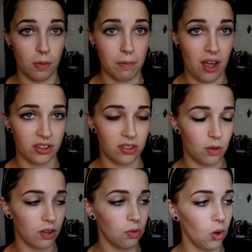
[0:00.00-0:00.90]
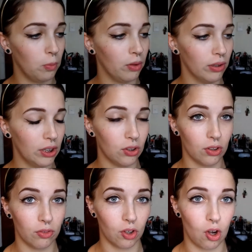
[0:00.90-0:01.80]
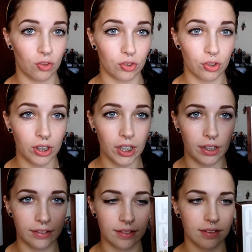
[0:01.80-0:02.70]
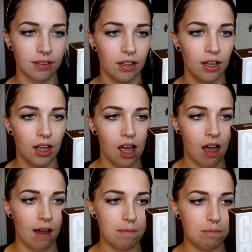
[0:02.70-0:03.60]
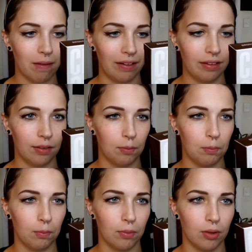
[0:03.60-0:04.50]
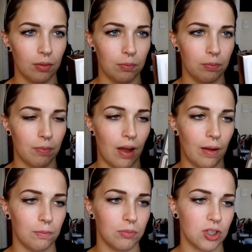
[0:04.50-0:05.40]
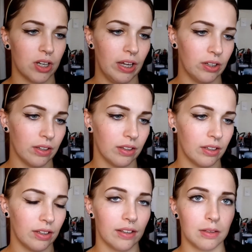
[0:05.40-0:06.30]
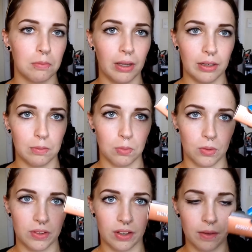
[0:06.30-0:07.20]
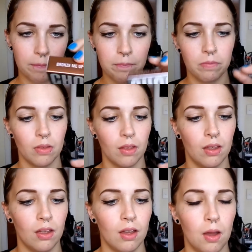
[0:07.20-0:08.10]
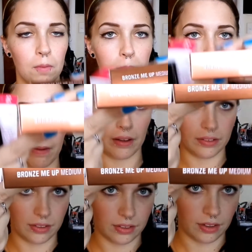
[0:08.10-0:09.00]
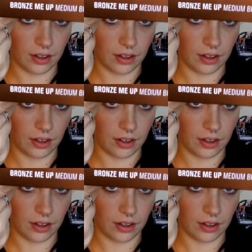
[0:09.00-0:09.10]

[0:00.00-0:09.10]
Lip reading: matte, so I thought it would be really good for contouring, and it's medium shade, I think. Yeah, it's a medium bronzer, but